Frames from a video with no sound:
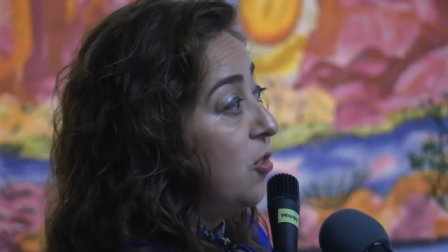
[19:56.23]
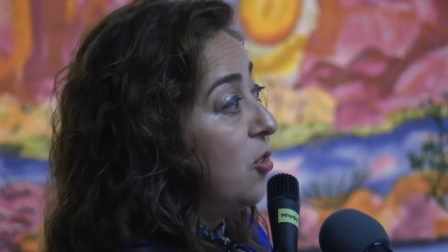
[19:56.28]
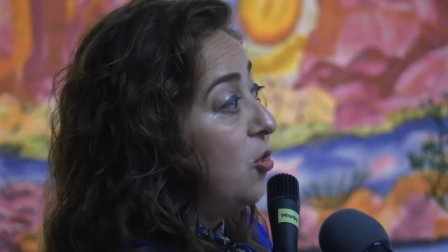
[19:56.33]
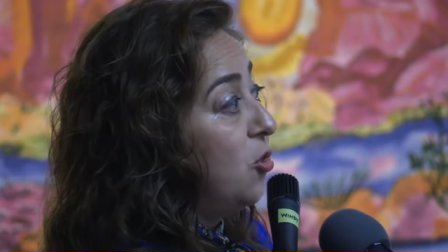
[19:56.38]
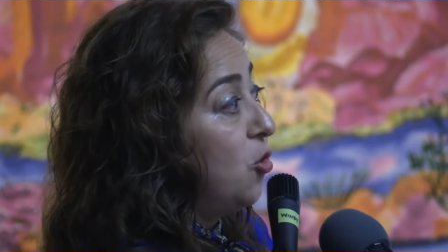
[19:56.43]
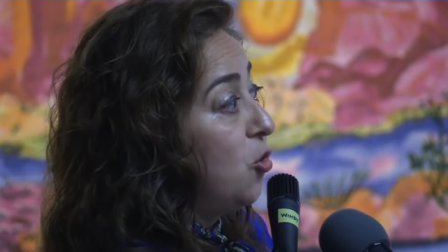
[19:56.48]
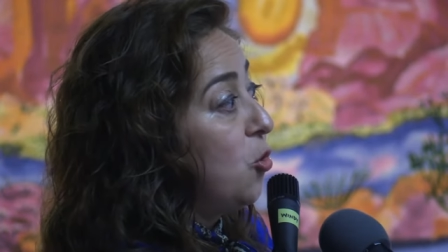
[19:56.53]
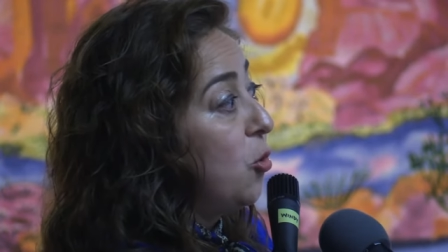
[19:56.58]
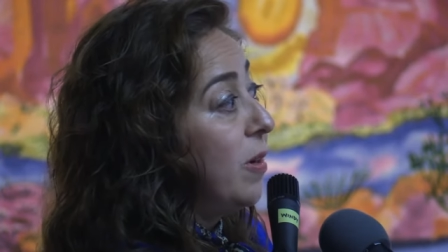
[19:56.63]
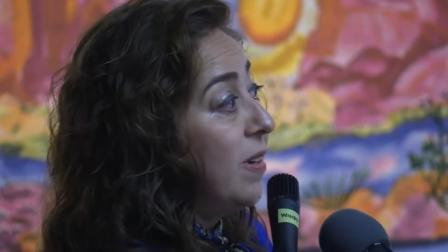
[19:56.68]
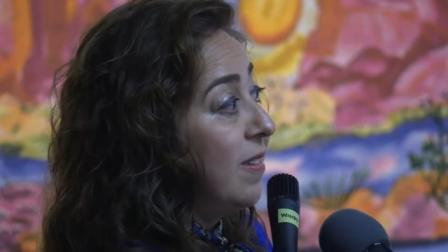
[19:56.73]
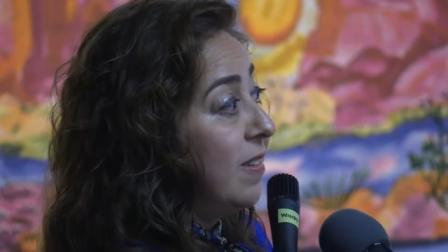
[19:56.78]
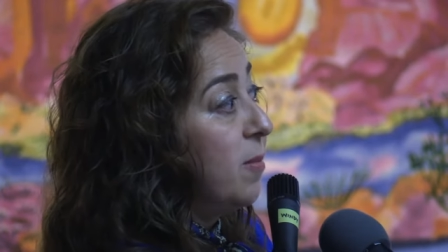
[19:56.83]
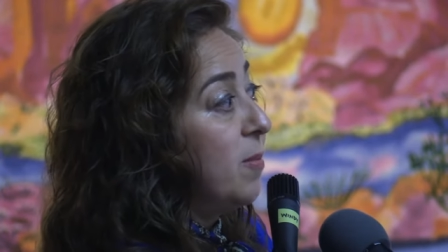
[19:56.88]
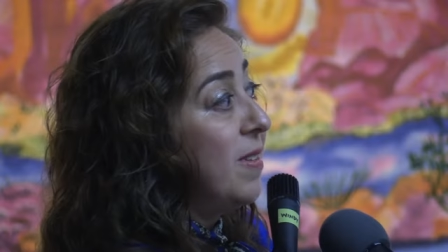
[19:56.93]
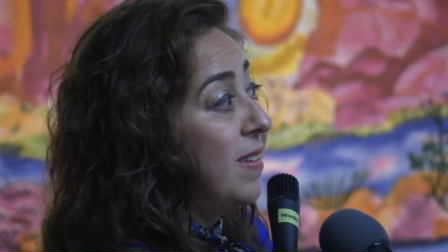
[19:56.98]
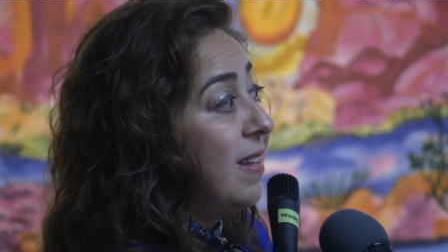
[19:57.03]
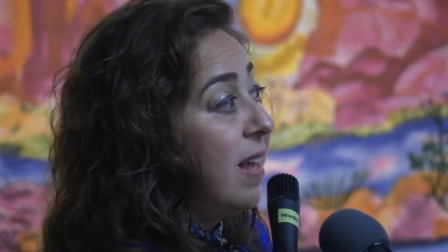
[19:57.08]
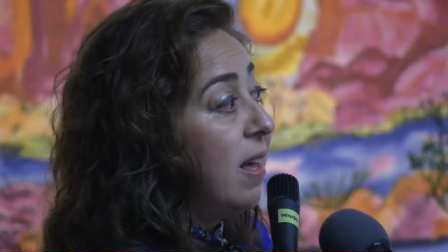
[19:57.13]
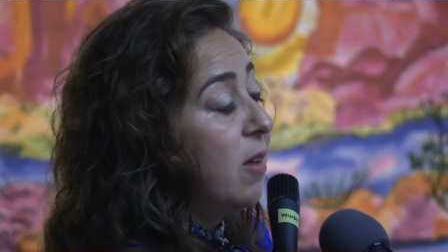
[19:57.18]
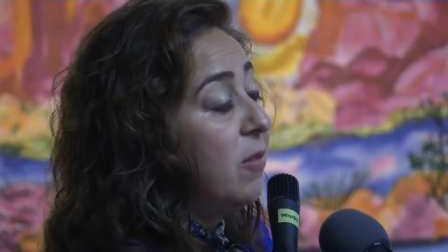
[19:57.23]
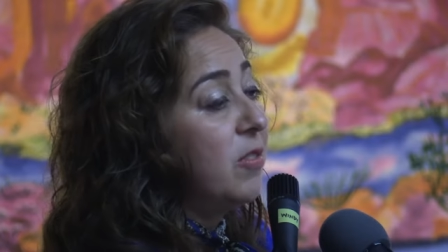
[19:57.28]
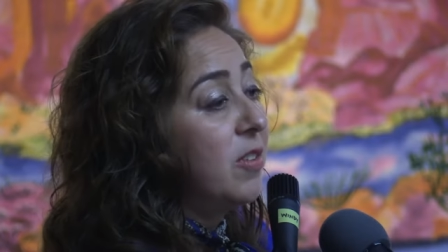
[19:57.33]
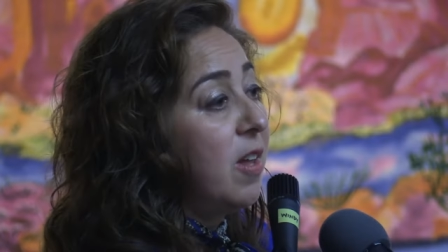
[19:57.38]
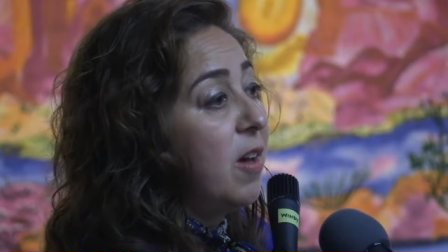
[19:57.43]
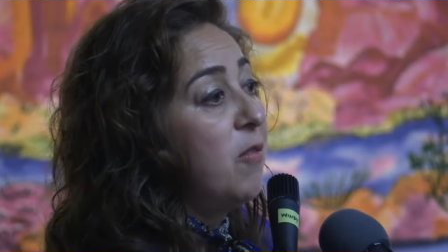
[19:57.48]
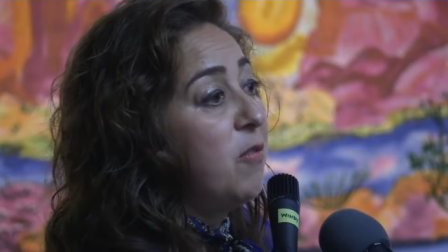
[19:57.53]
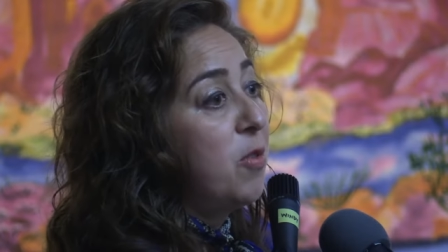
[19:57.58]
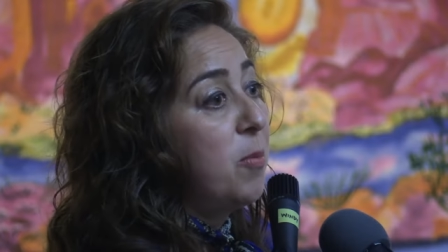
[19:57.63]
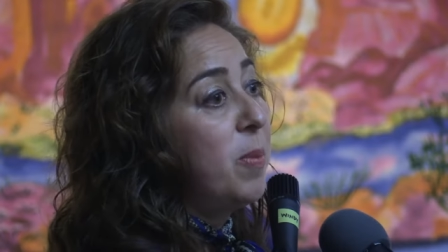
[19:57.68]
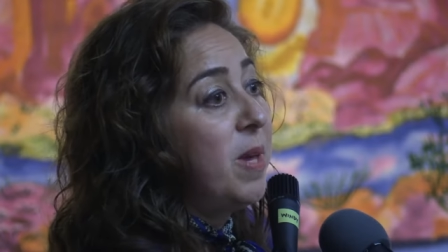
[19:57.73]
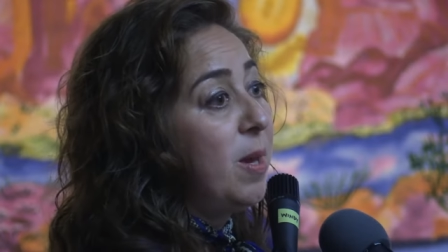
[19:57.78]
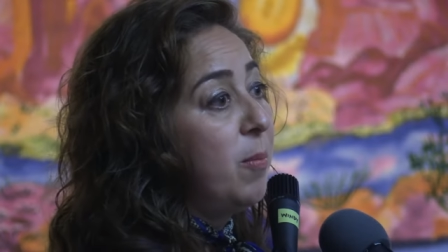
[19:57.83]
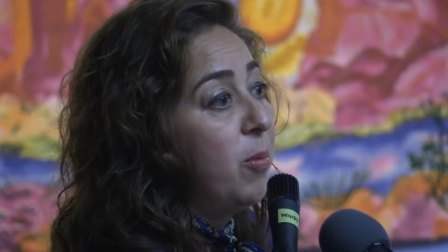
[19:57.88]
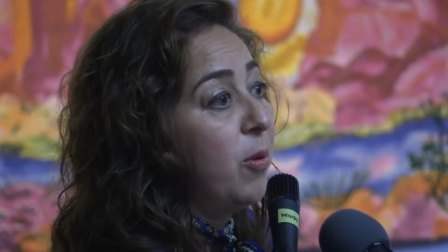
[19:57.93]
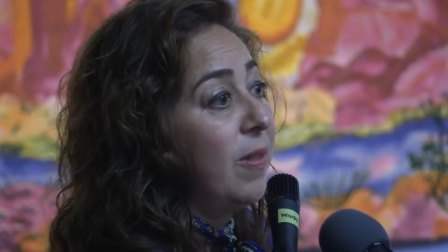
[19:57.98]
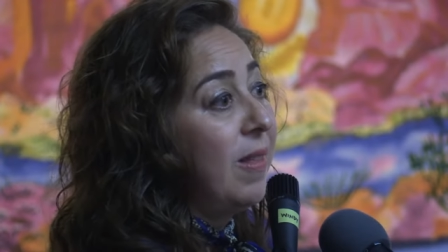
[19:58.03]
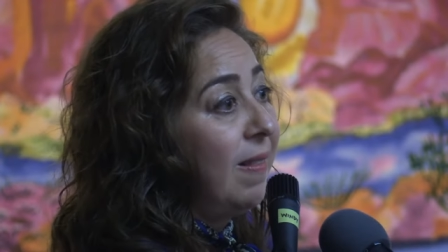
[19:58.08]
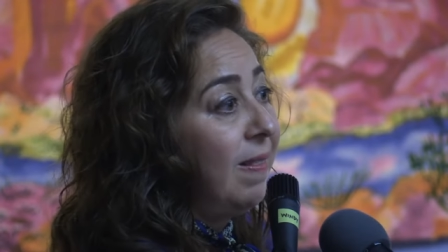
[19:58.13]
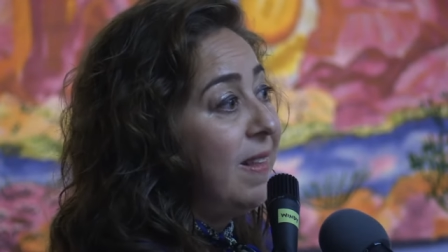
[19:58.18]
the stories themselves of the
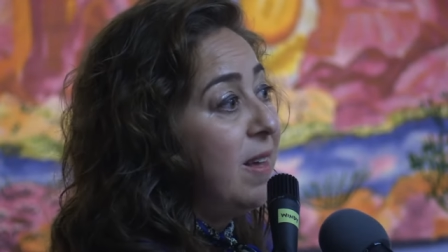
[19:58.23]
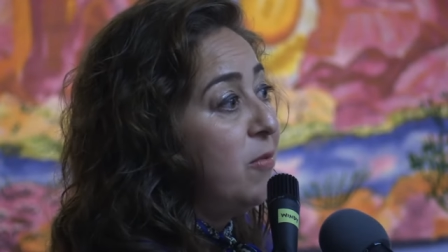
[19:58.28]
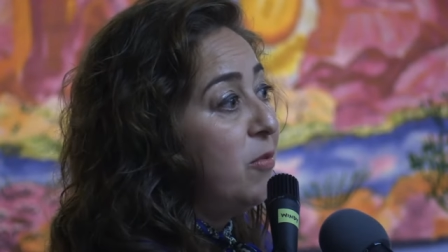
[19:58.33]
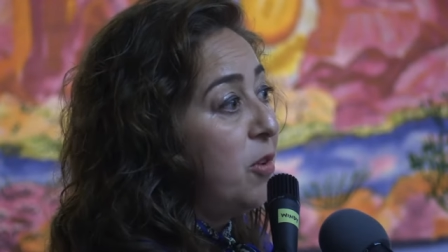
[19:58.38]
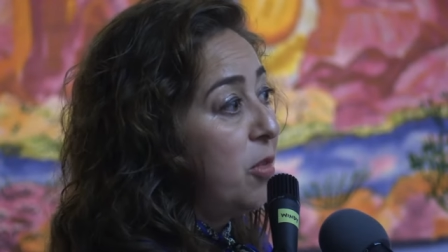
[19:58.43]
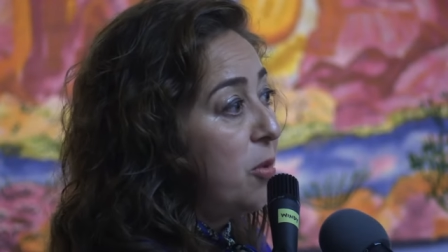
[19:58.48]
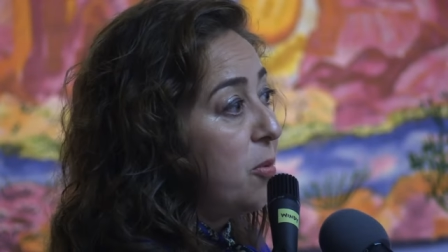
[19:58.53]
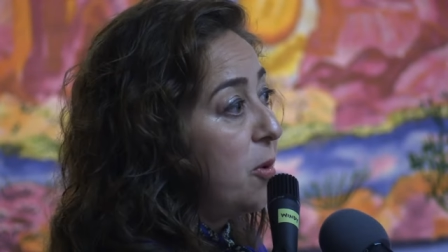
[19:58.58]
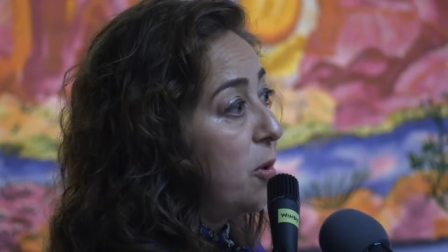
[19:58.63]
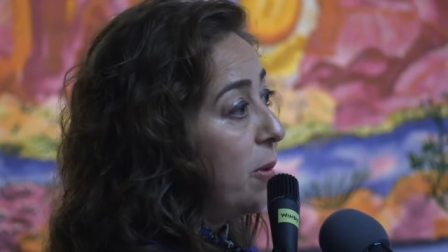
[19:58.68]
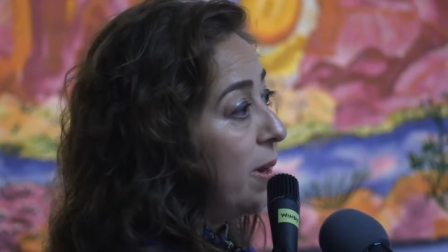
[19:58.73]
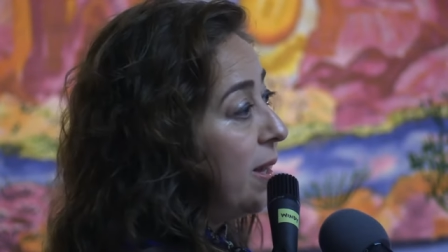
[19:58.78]
people that lived through